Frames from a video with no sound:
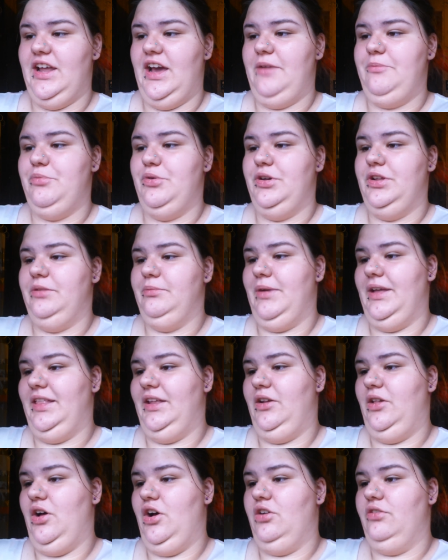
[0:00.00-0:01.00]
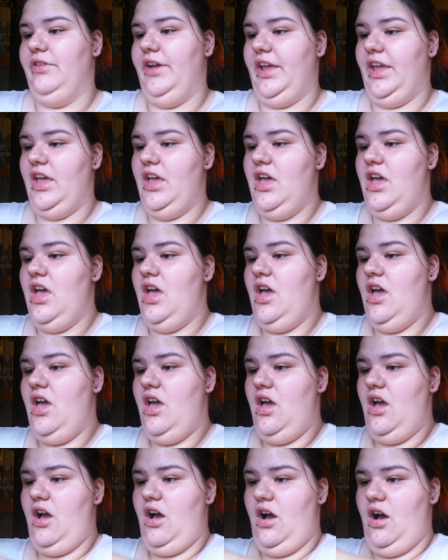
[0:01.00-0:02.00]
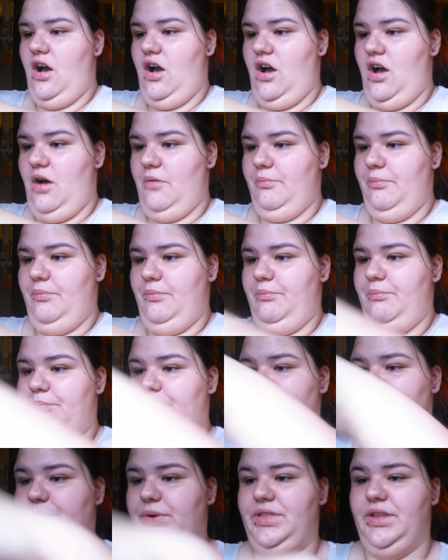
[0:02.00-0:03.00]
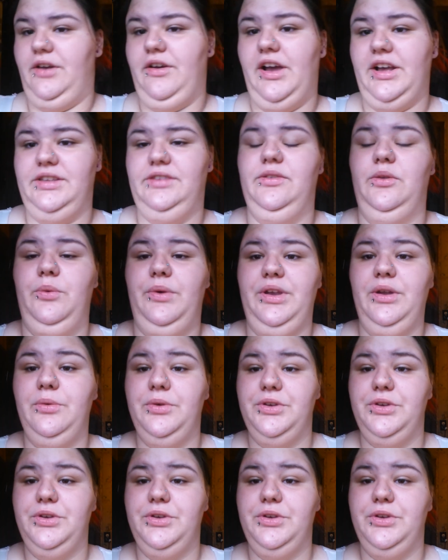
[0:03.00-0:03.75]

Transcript: I put my little O-ring between the cracks of the window,